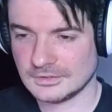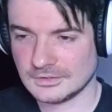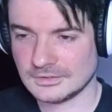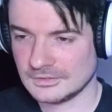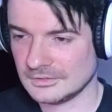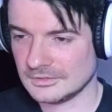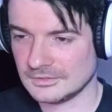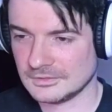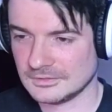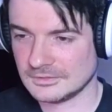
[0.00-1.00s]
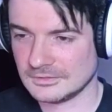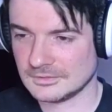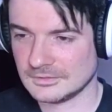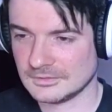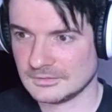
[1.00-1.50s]
limited to
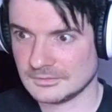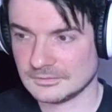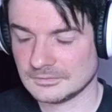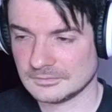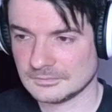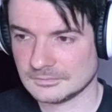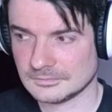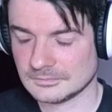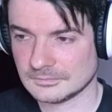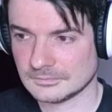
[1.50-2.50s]
3,900 copies.